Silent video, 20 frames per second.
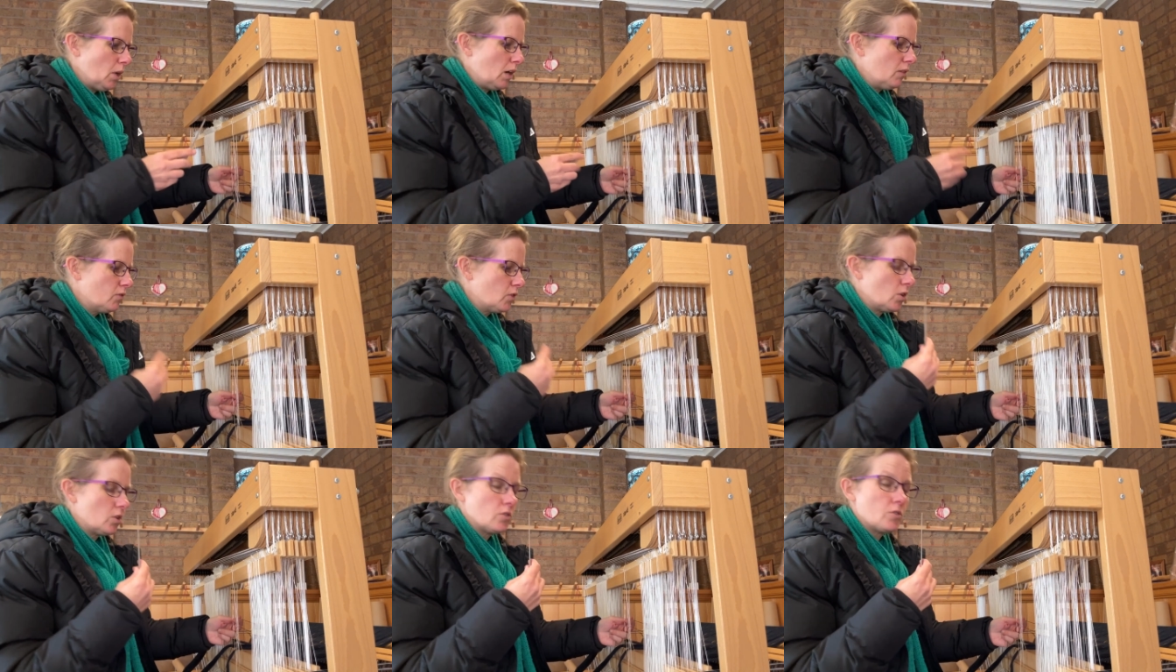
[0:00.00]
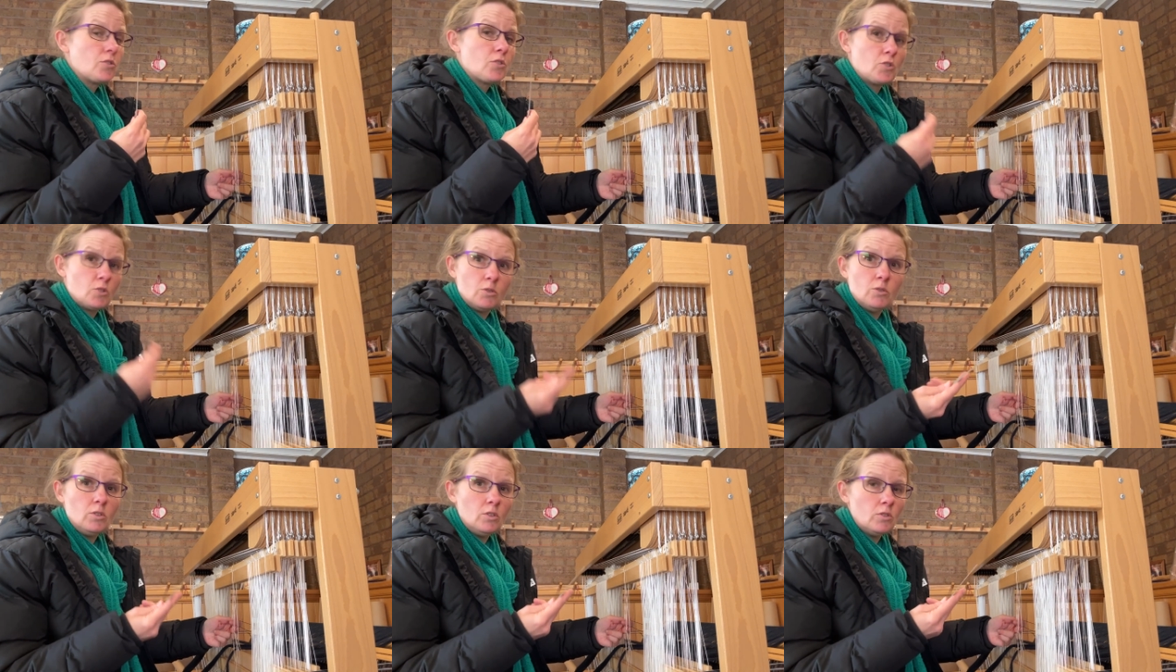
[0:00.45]
I've got
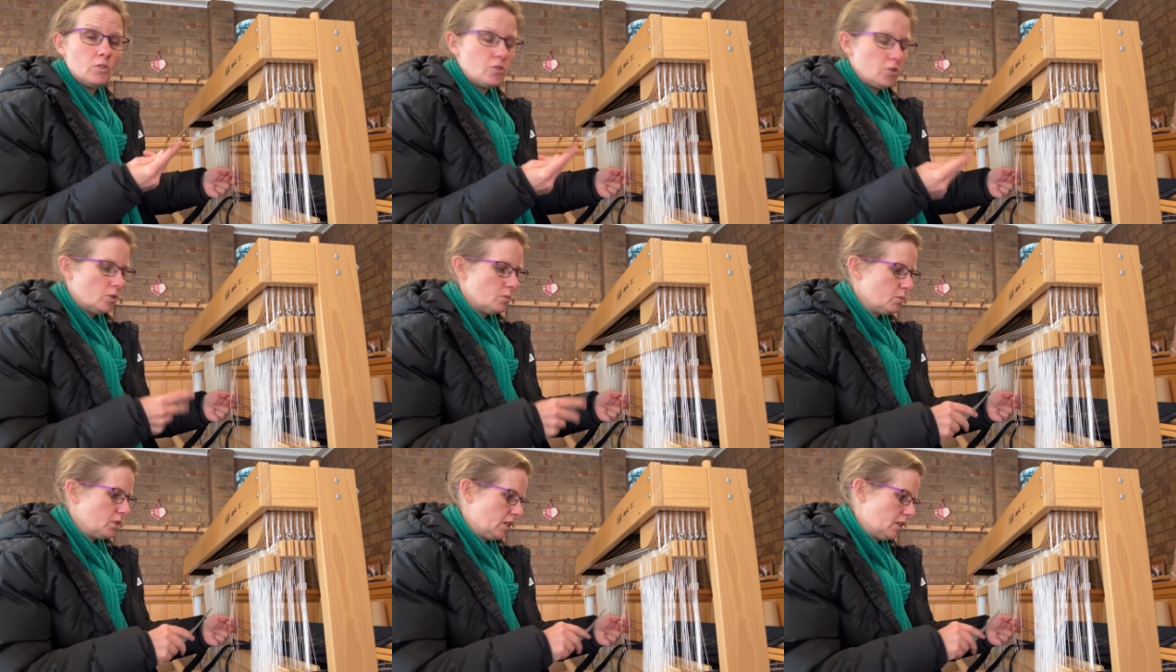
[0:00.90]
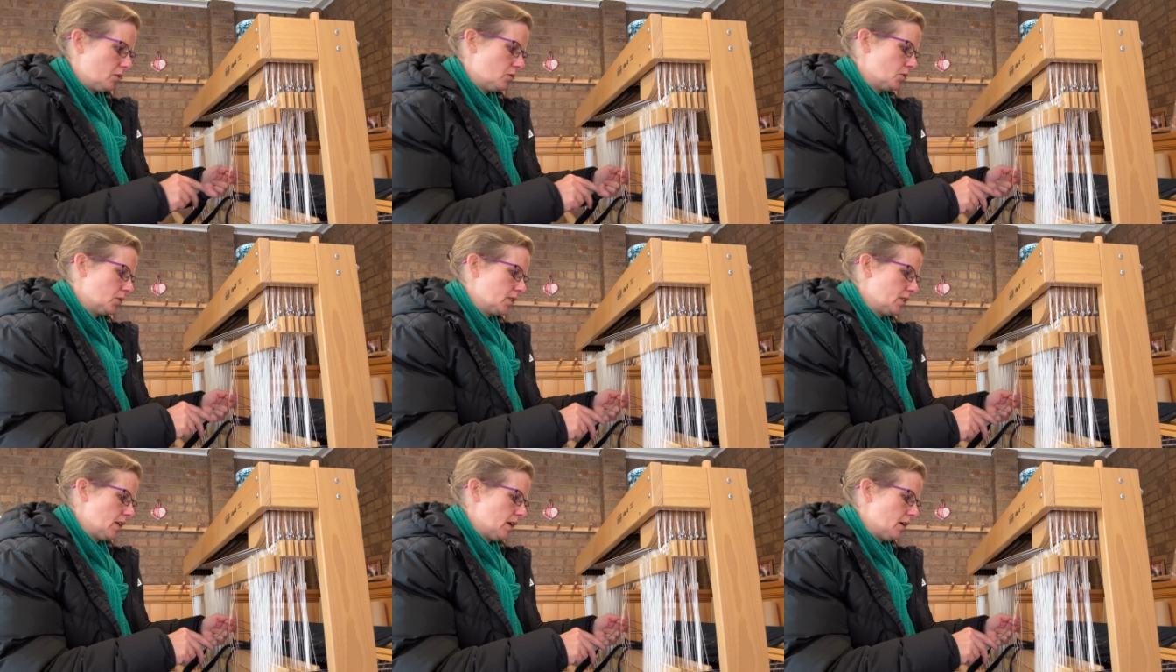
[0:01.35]
2 YouTube
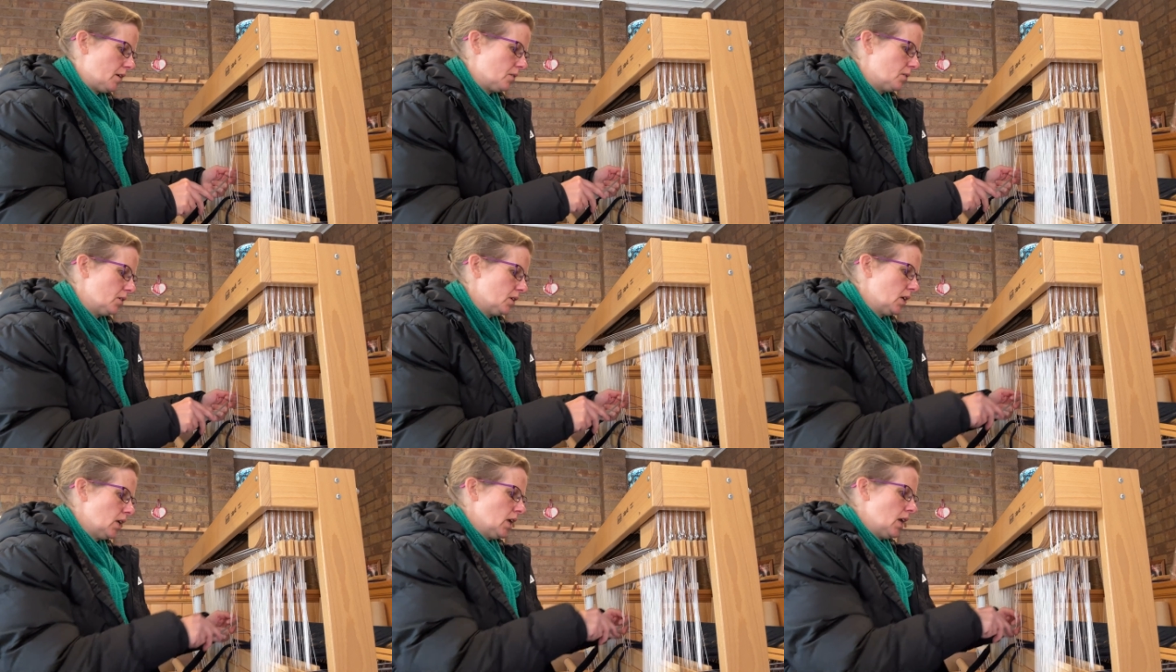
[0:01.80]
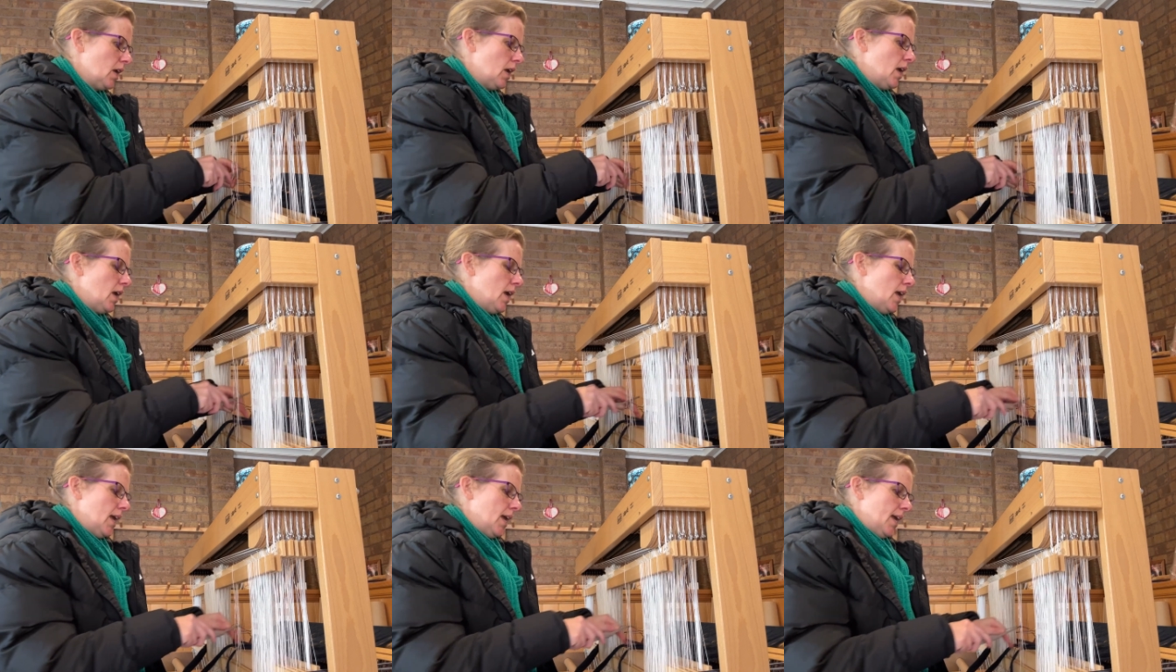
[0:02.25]
channels now,
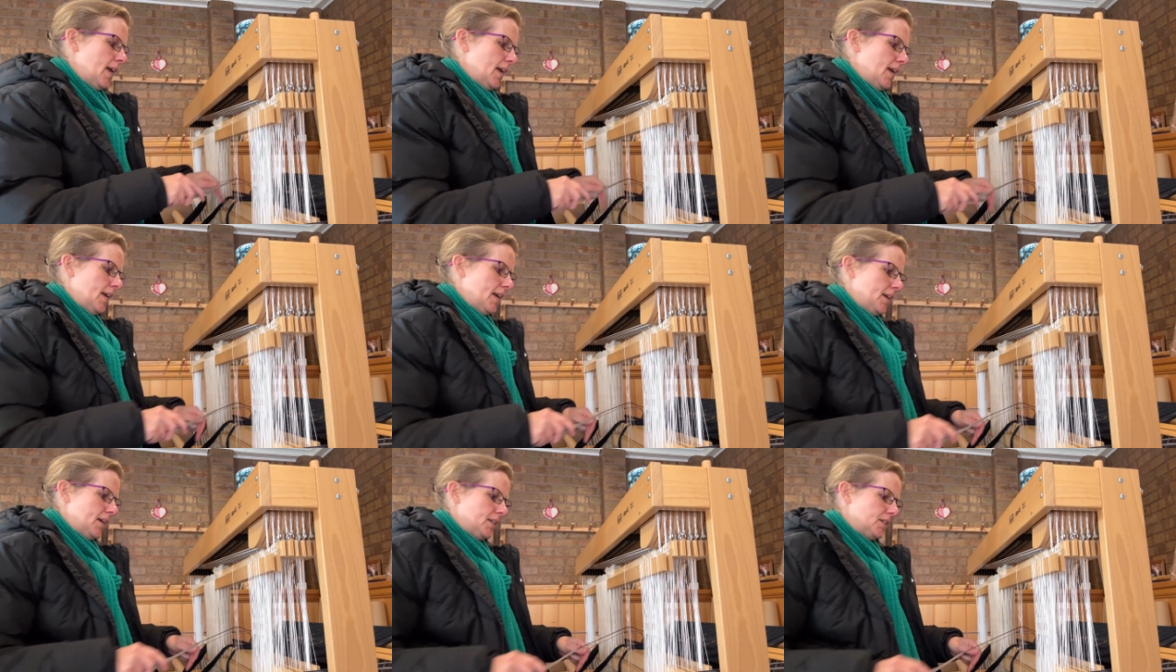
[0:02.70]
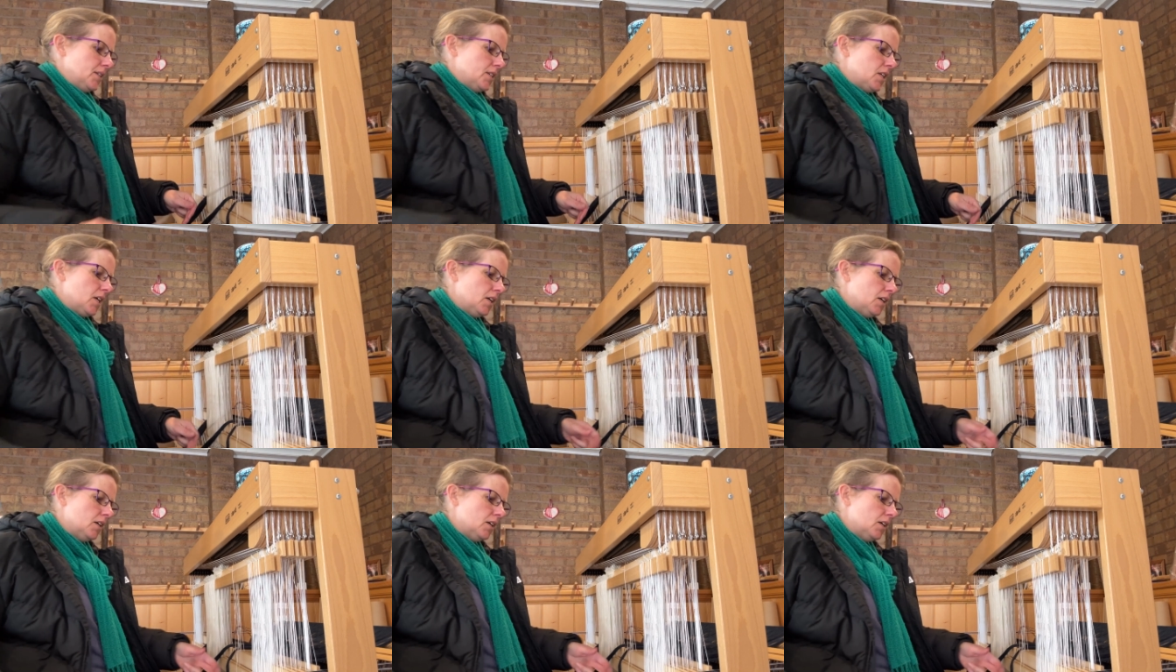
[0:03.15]
and